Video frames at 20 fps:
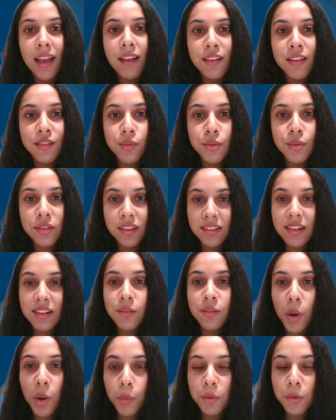So this is
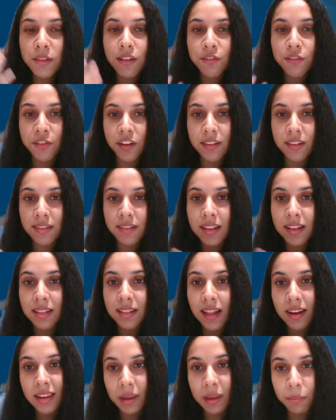what was the first thing
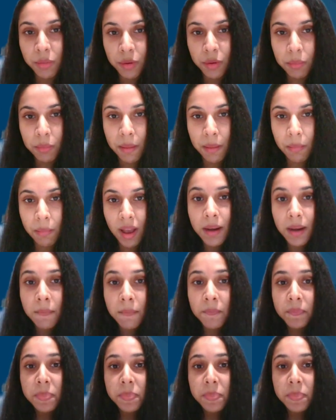that came to my mind.